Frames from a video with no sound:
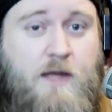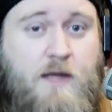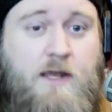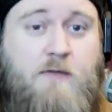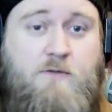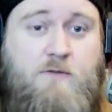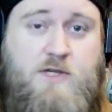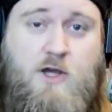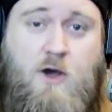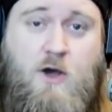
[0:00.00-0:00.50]
and
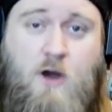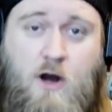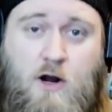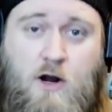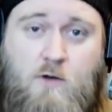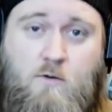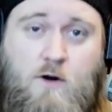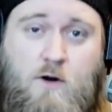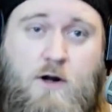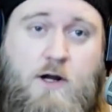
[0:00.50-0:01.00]
he was a
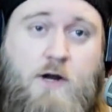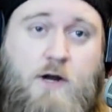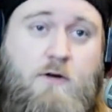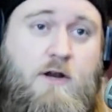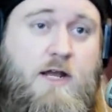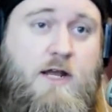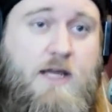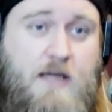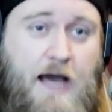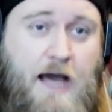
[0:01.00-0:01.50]
hard worker,
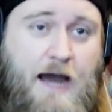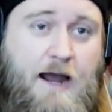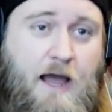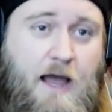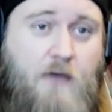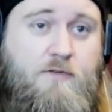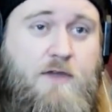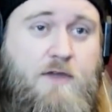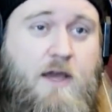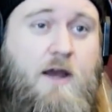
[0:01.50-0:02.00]
and he got
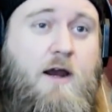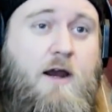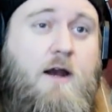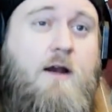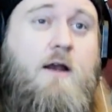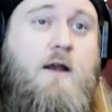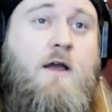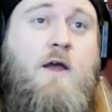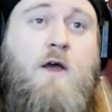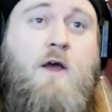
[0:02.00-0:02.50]
out
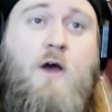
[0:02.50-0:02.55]
there